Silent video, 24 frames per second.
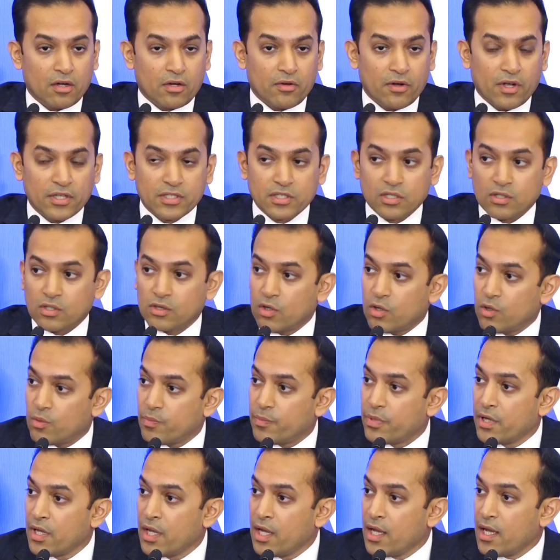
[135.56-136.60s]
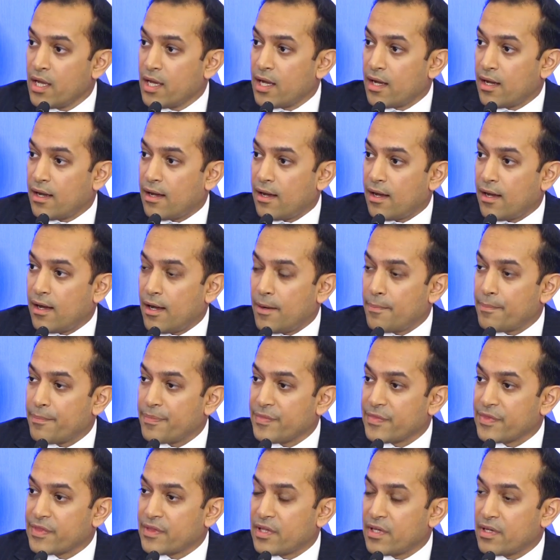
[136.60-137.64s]
across the globe,
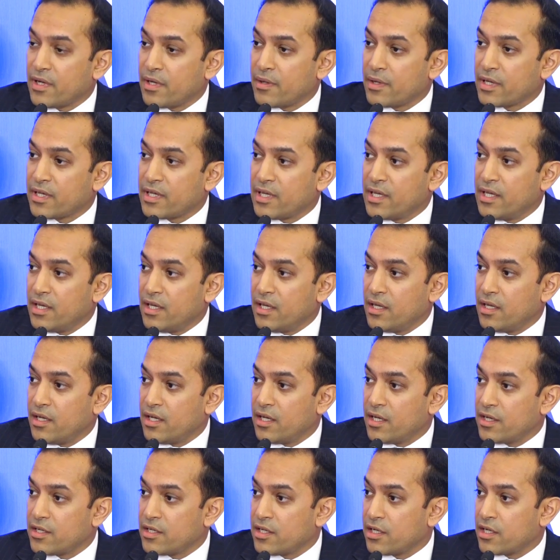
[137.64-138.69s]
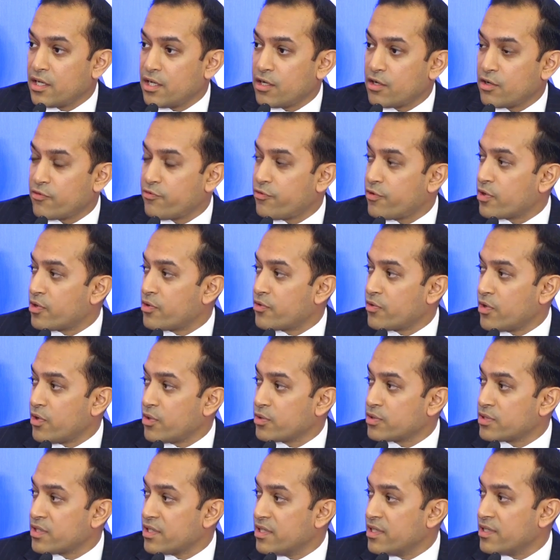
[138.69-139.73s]
the key indicator for
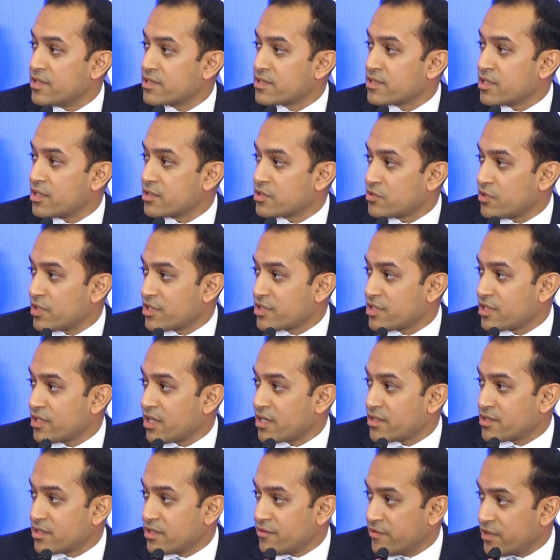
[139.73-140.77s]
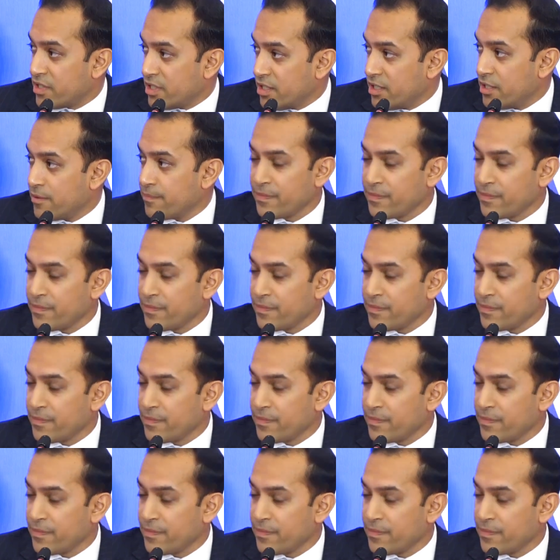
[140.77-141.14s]
growth is construction activity.